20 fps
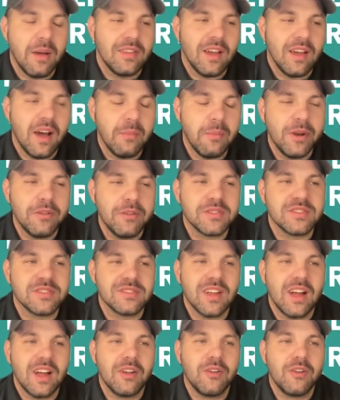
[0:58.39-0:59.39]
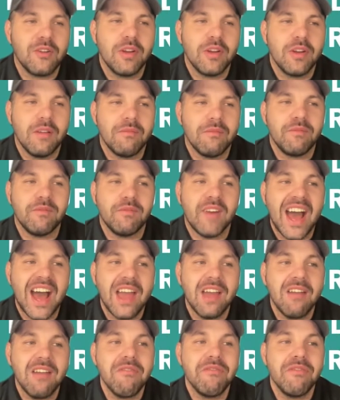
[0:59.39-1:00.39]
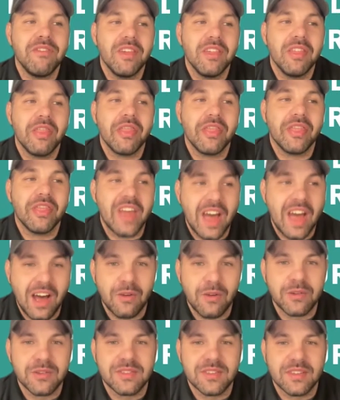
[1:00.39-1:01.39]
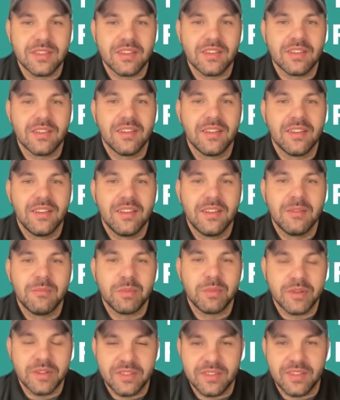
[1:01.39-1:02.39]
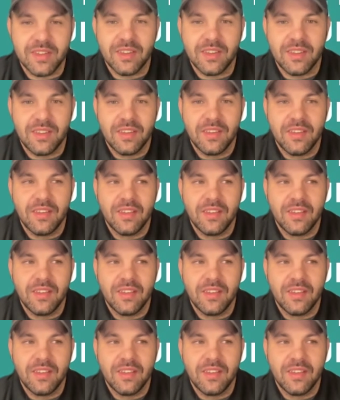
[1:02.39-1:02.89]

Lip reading: Domino's stock went up 5,000%. And